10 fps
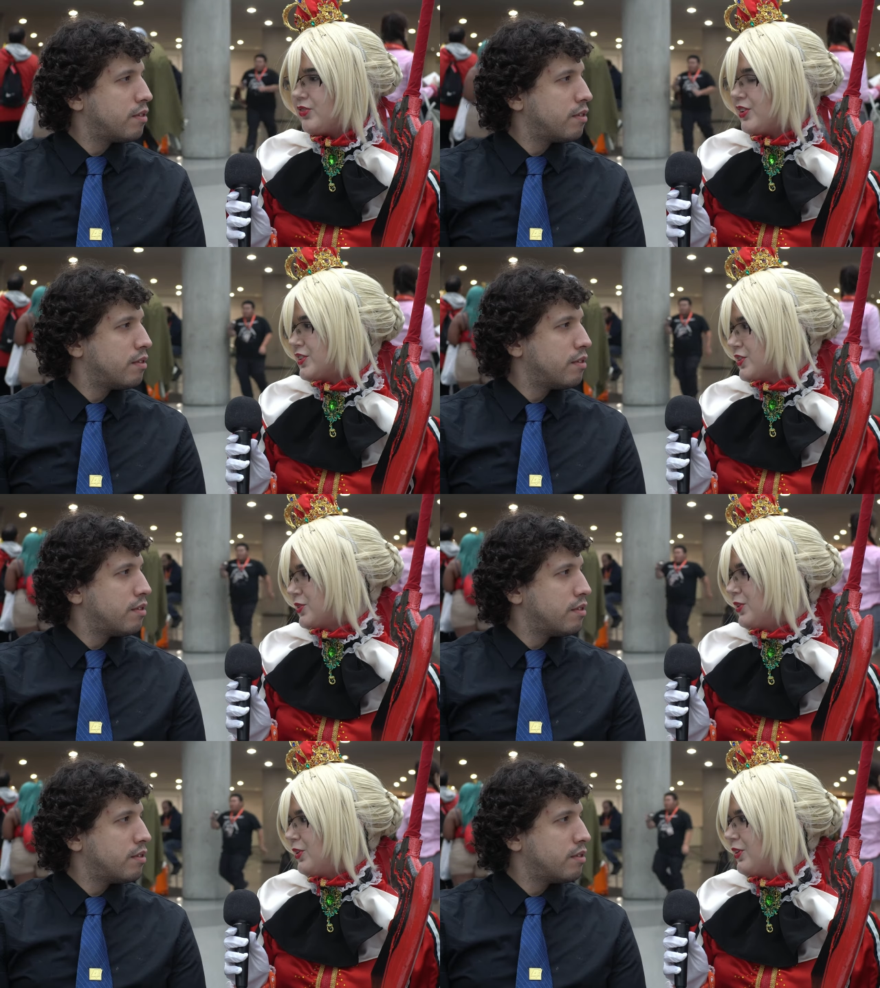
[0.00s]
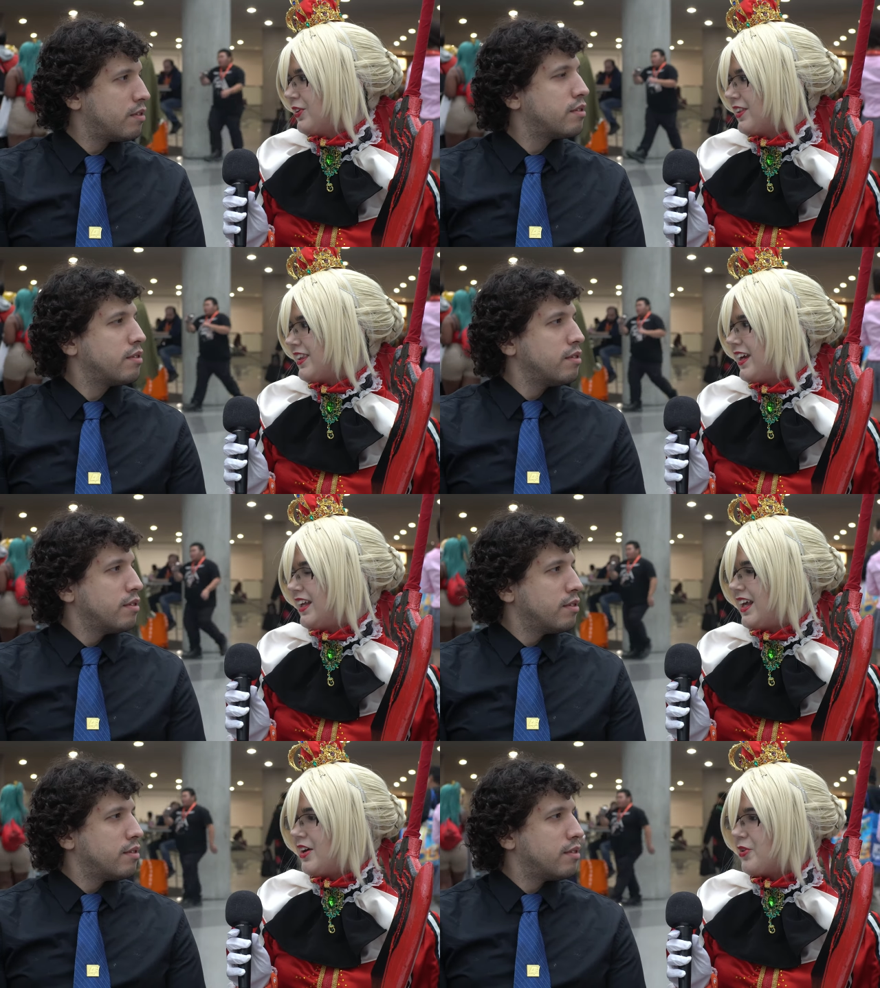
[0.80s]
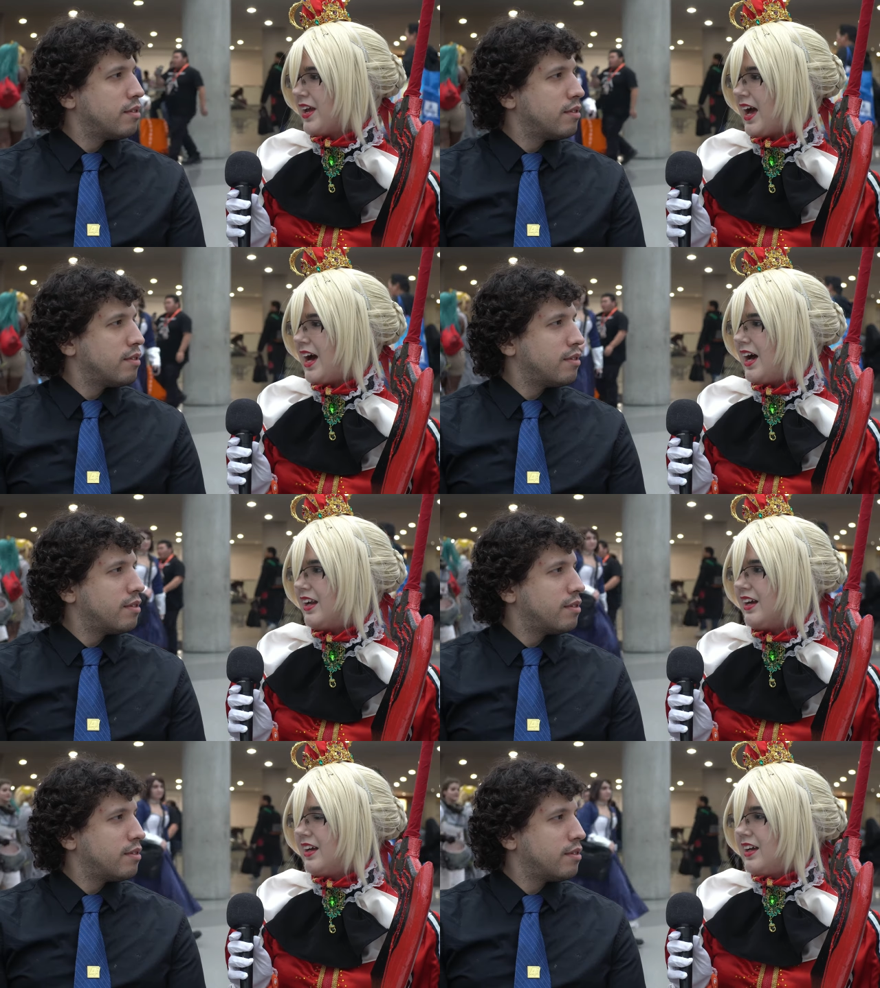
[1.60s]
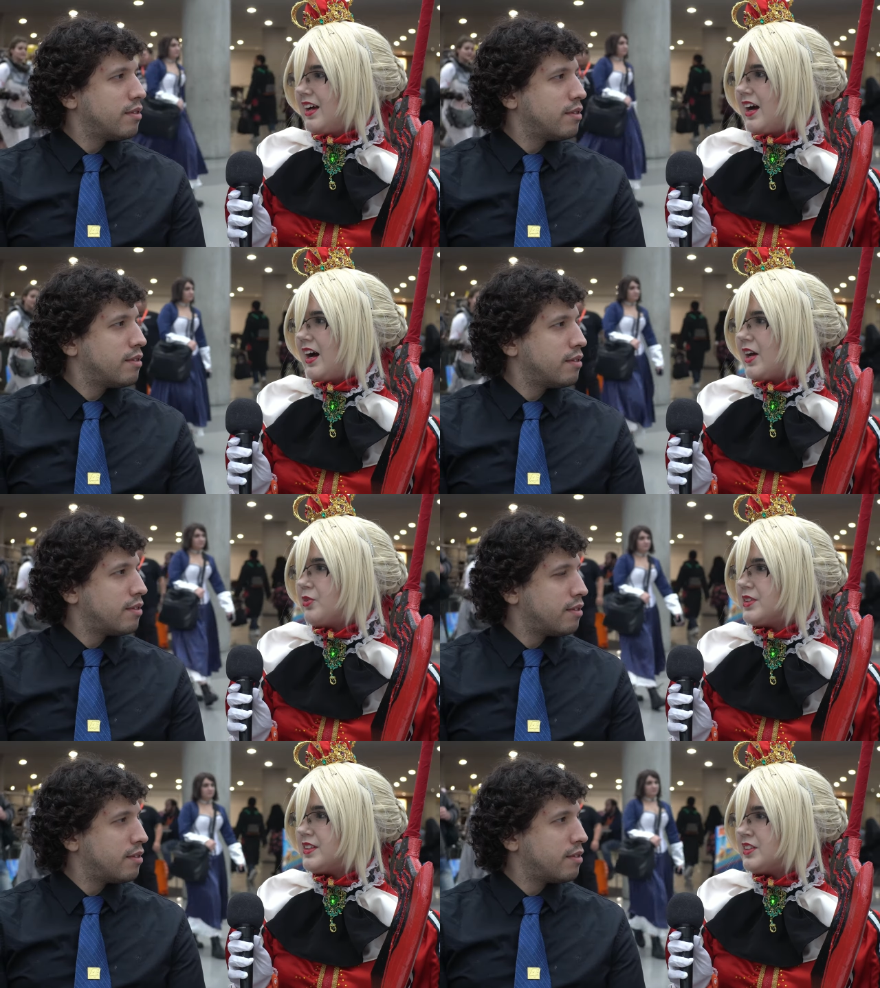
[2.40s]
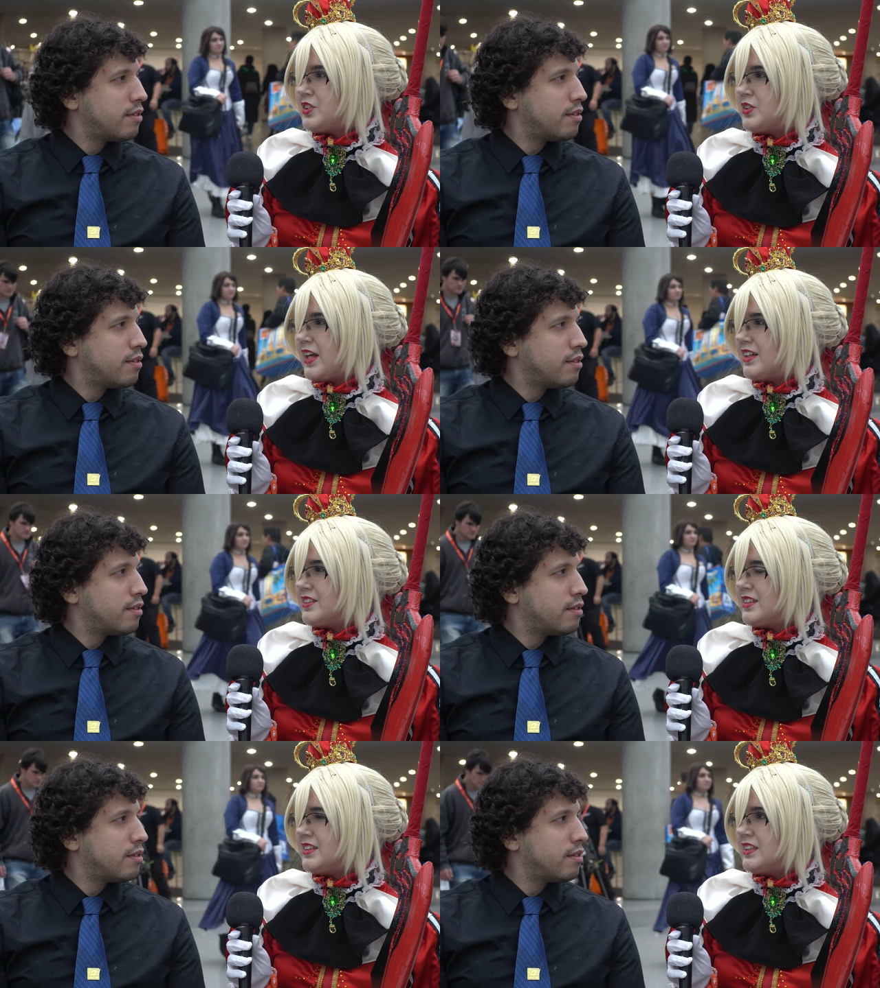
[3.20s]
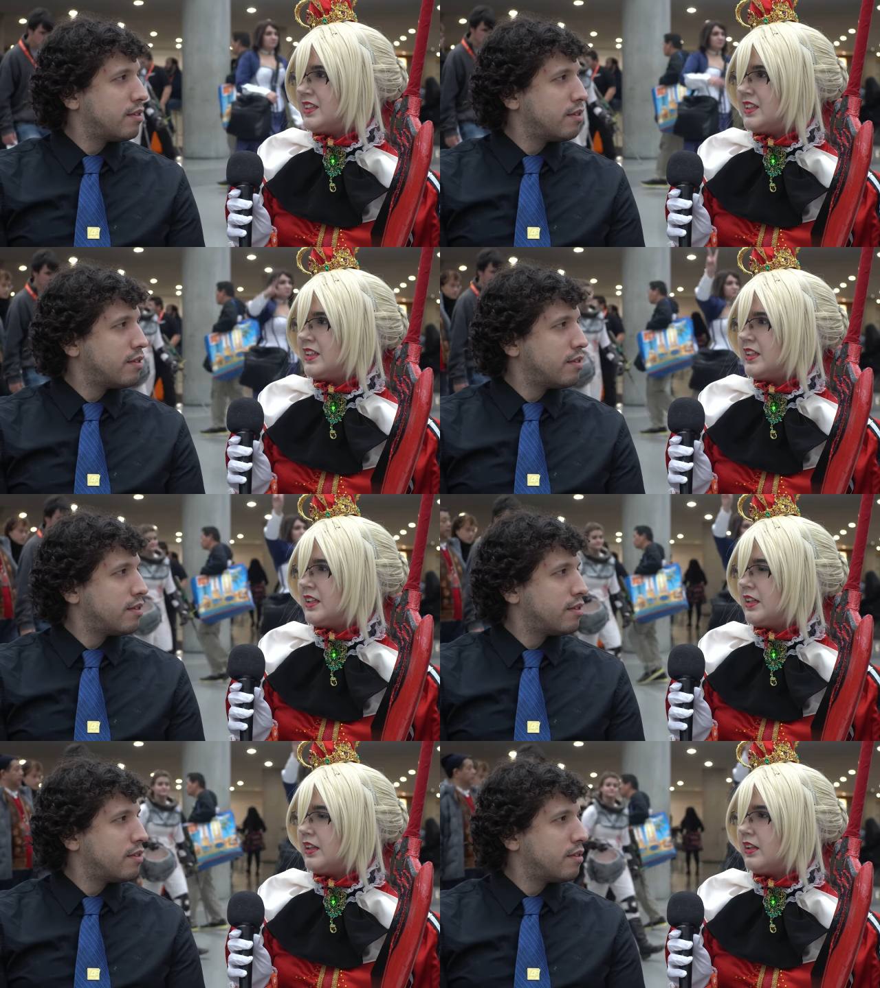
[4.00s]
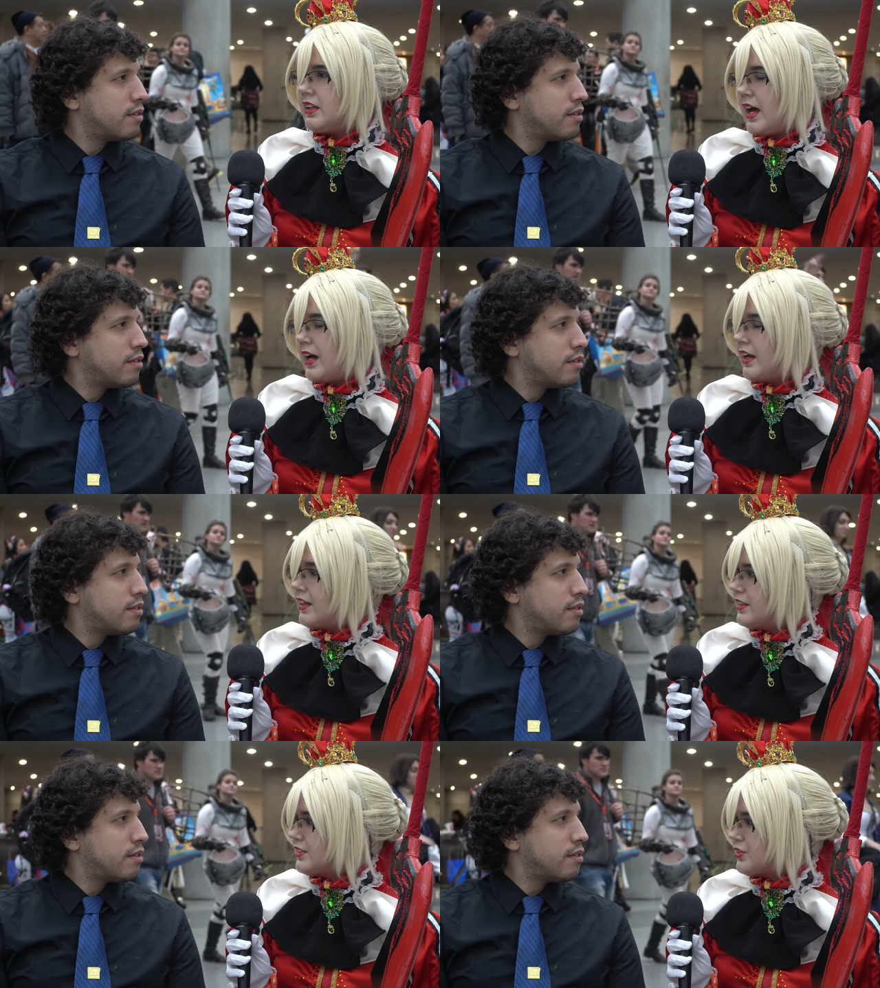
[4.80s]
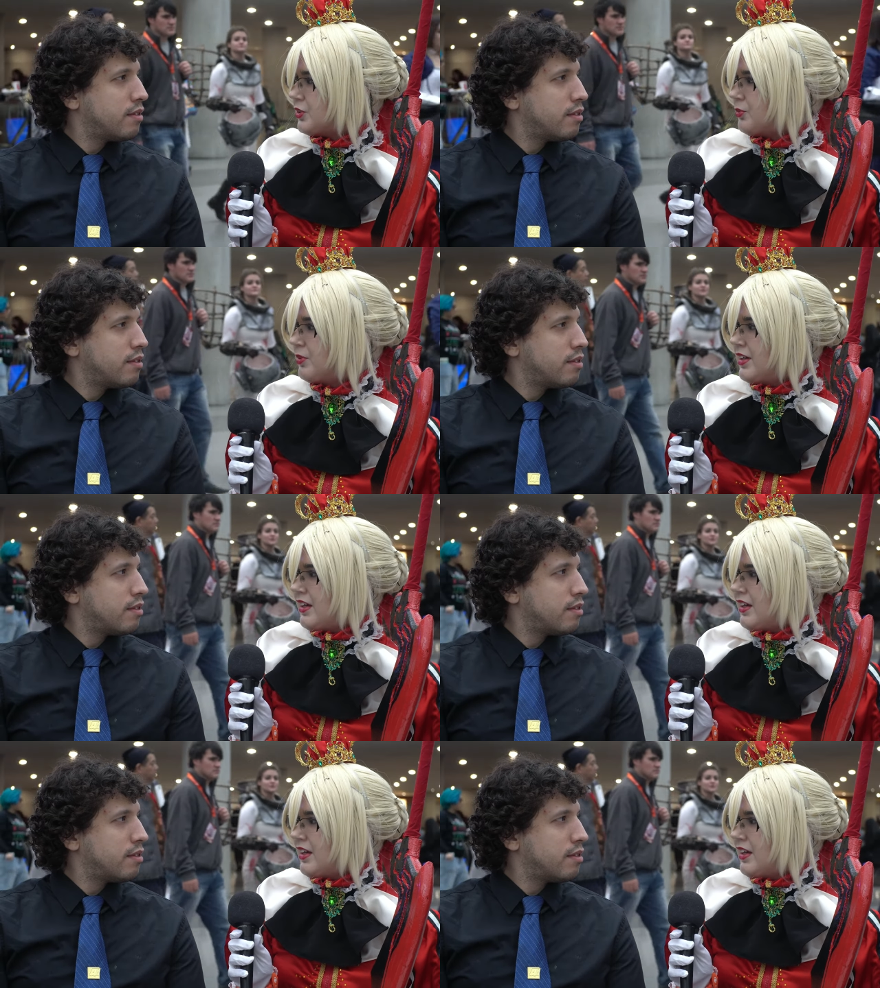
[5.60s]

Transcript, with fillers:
Speaker 1: for a school thing that we had. Uh, it was in 2009, I assume.